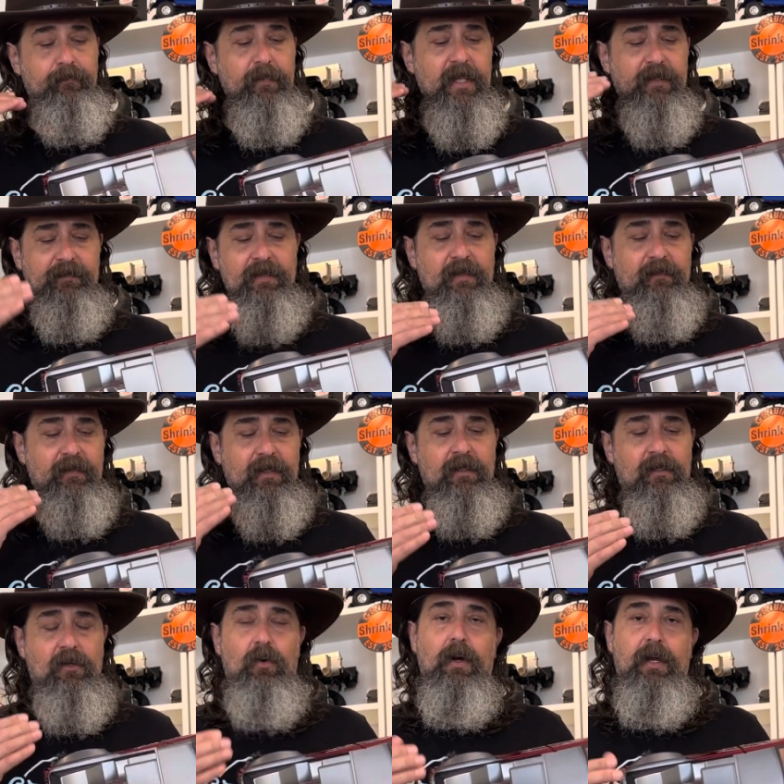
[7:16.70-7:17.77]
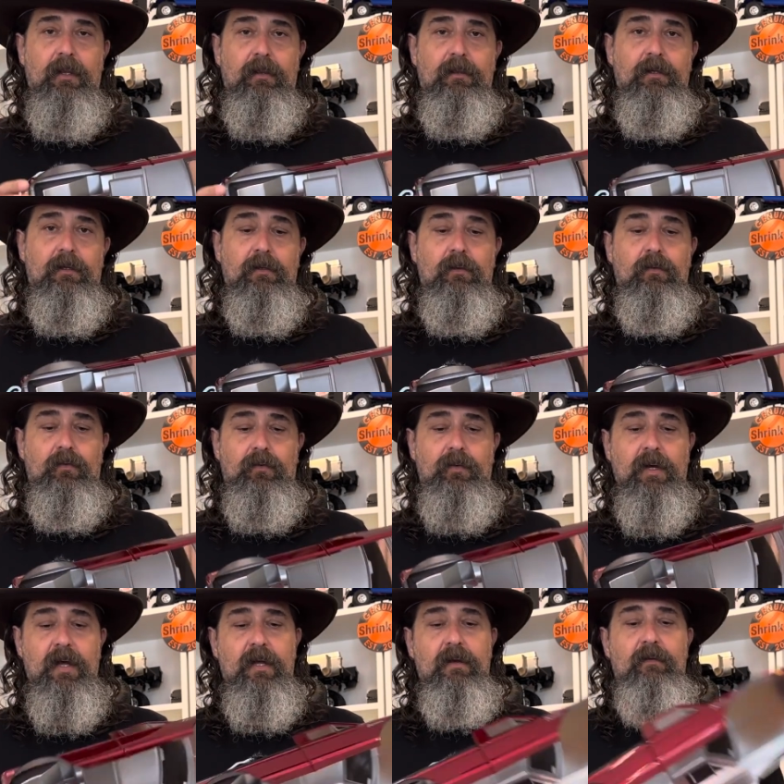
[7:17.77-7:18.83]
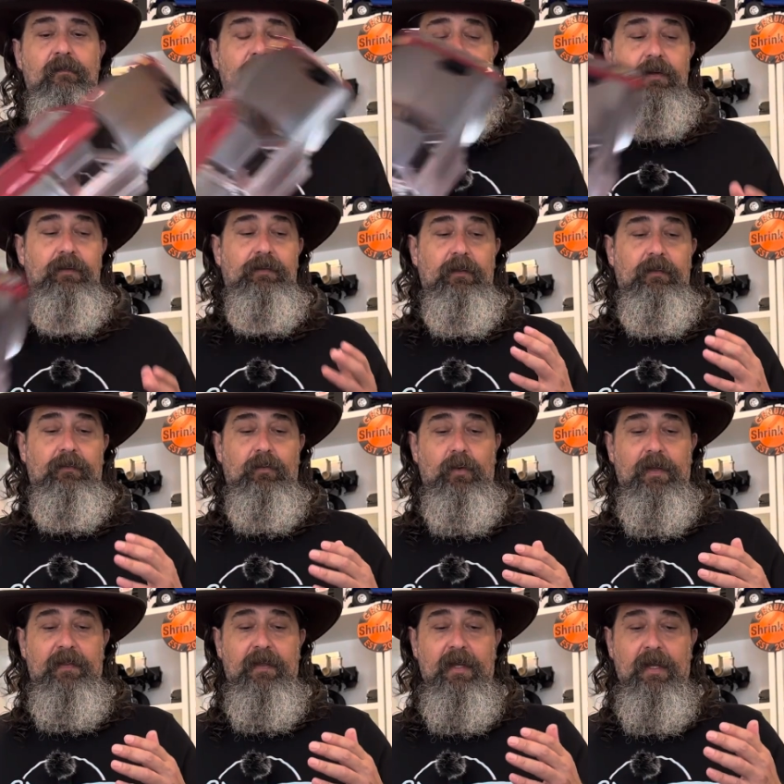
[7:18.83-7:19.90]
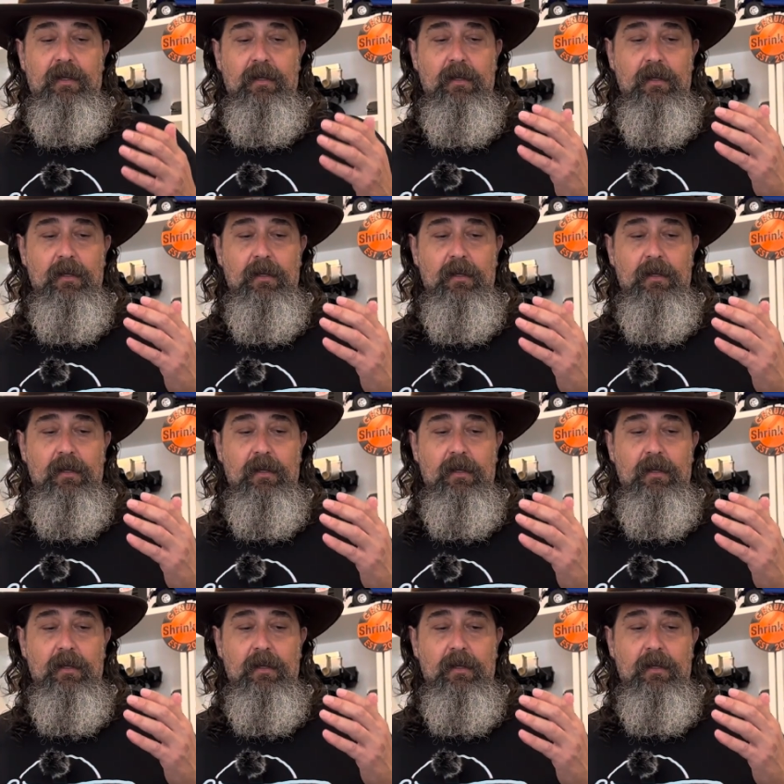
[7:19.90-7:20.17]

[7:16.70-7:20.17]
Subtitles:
it's never going to quite look right. Versus with a